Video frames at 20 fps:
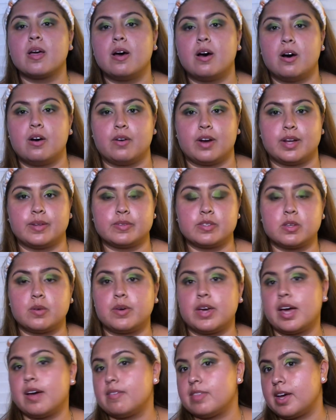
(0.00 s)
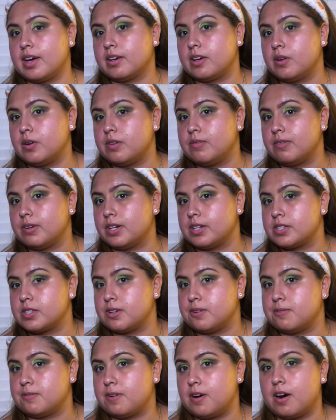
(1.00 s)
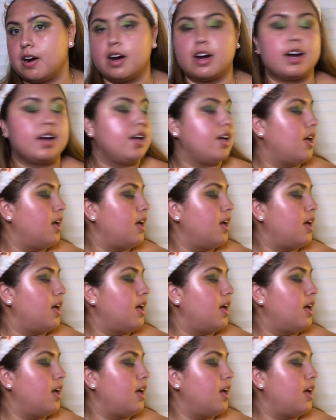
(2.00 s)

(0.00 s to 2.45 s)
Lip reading: Alright, so we have that going for us so far.